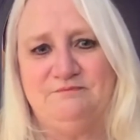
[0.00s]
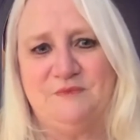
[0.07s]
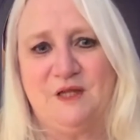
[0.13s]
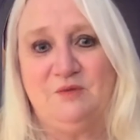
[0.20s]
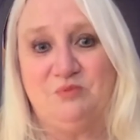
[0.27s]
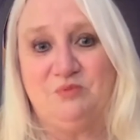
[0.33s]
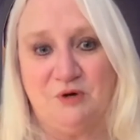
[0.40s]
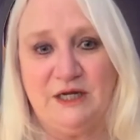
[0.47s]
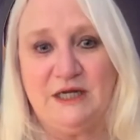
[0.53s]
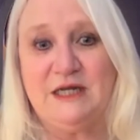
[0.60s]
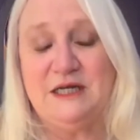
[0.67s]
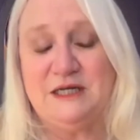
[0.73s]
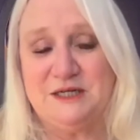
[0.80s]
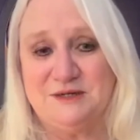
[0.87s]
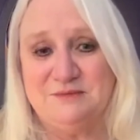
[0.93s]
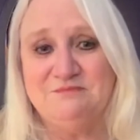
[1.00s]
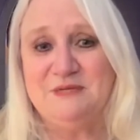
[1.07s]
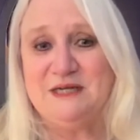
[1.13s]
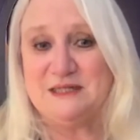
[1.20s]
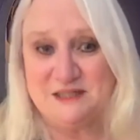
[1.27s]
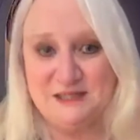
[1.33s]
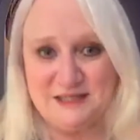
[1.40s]
bring him
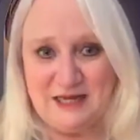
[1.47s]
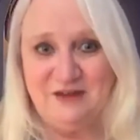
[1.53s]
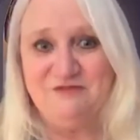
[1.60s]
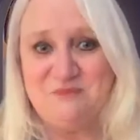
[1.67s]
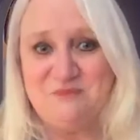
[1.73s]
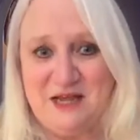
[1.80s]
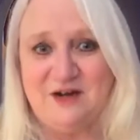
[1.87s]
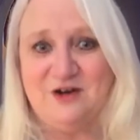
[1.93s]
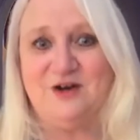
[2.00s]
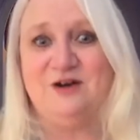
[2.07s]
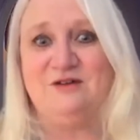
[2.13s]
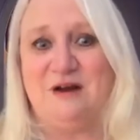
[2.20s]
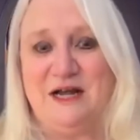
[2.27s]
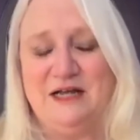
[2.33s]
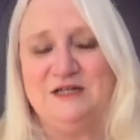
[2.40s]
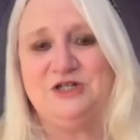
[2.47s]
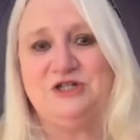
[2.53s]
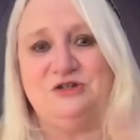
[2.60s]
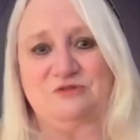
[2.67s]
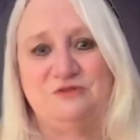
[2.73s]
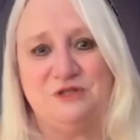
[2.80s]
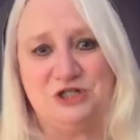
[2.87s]
in a safe manner, right,
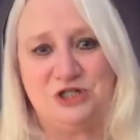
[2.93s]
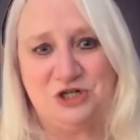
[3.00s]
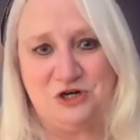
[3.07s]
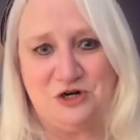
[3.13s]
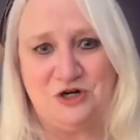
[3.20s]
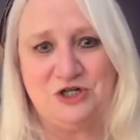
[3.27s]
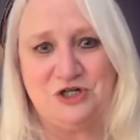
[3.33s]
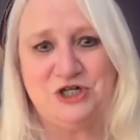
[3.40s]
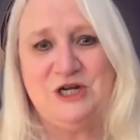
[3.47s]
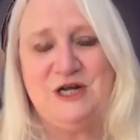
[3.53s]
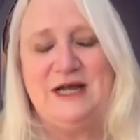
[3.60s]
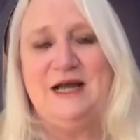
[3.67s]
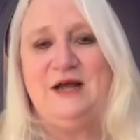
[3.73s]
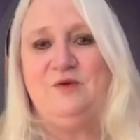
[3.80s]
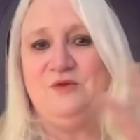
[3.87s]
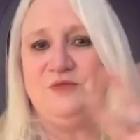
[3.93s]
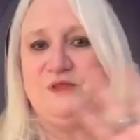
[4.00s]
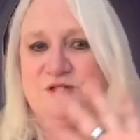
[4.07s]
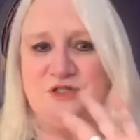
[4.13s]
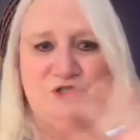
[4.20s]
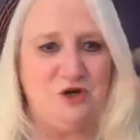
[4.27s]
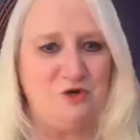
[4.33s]
to the church, and
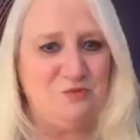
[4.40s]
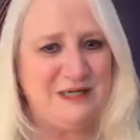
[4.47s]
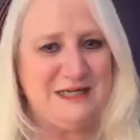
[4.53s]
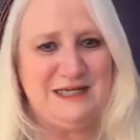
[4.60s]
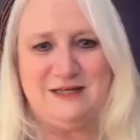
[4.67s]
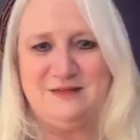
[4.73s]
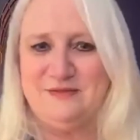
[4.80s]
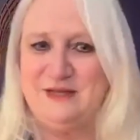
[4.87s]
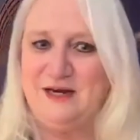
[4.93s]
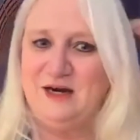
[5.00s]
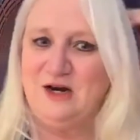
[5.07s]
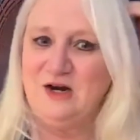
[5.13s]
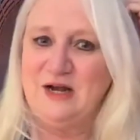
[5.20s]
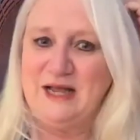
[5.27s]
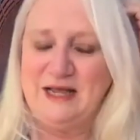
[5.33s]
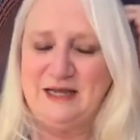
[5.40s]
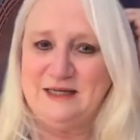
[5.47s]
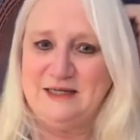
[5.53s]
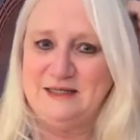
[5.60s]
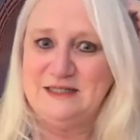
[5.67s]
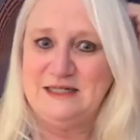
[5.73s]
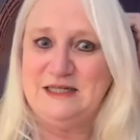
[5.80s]
there's nobody in there,
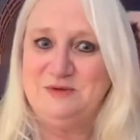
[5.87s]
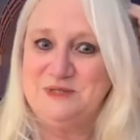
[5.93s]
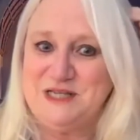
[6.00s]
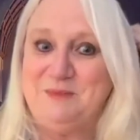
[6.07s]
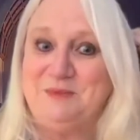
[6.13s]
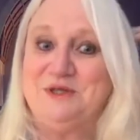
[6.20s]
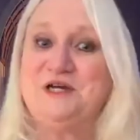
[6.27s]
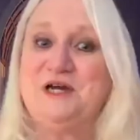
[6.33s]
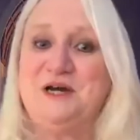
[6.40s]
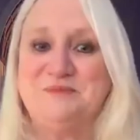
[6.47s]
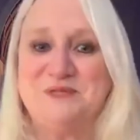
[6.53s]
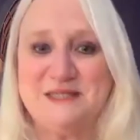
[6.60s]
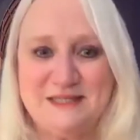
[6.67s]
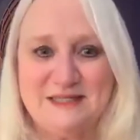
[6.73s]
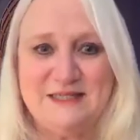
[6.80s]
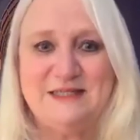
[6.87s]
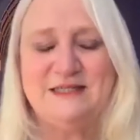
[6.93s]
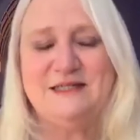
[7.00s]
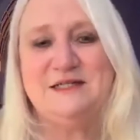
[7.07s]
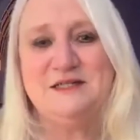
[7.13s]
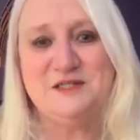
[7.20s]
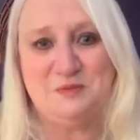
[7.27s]
and he was able to come sit
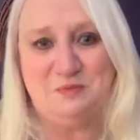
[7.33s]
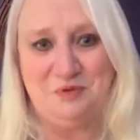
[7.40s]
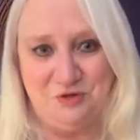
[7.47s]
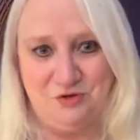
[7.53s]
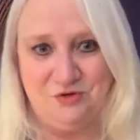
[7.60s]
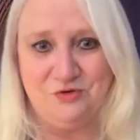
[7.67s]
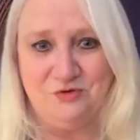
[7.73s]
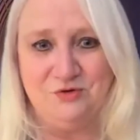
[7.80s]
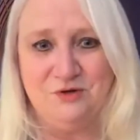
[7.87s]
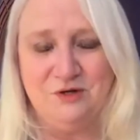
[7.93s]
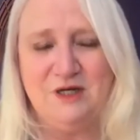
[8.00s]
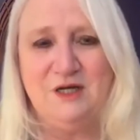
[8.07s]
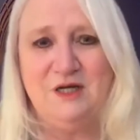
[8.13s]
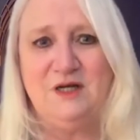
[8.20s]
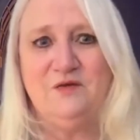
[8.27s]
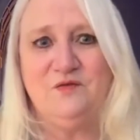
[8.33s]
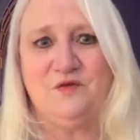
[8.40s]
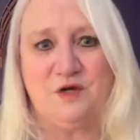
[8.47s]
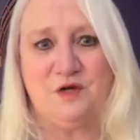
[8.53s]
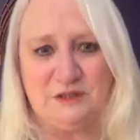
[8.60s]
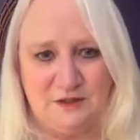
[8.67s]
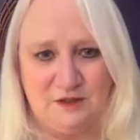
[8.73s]
in his pew
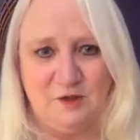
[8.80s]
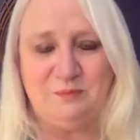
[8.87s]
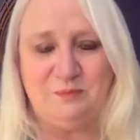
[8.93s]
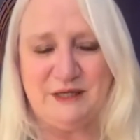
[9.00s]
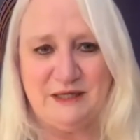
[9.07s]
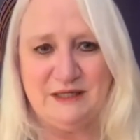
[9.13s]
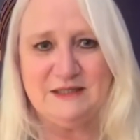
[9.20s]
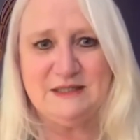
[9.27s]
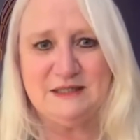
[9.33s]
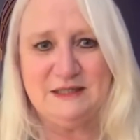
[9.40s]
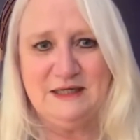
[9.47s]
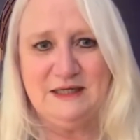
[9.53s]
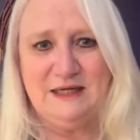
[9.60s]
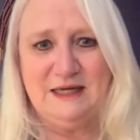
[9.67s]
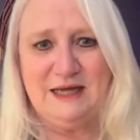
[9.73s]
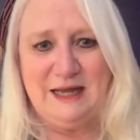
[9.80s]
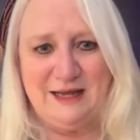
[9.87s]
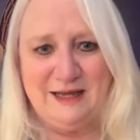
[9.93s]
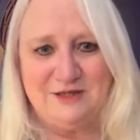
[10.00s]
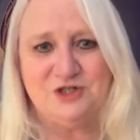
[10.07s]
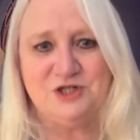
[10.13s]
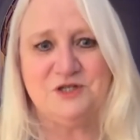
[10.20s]
for a little bit
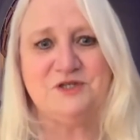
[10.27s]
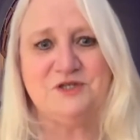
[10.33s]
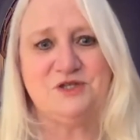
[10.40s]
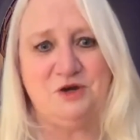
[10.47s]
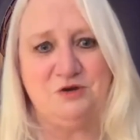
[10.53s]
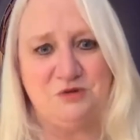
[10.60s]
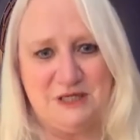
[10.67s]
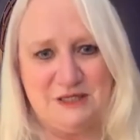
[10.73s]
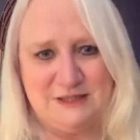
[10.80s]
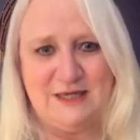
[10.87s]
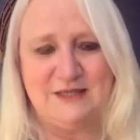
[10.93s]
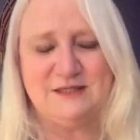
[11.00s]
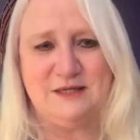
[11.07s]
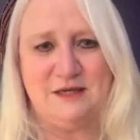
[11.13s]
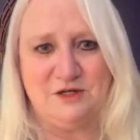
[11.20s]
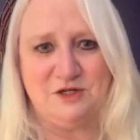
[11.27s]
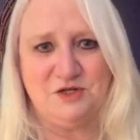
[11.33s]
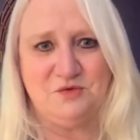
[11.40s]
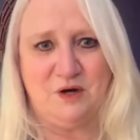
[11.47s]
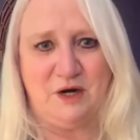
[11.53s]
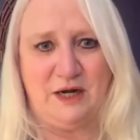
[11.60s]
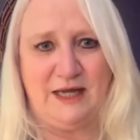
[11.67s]
and just soak in that
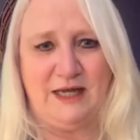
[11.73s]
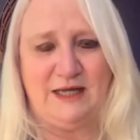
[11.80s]
sanctuary. And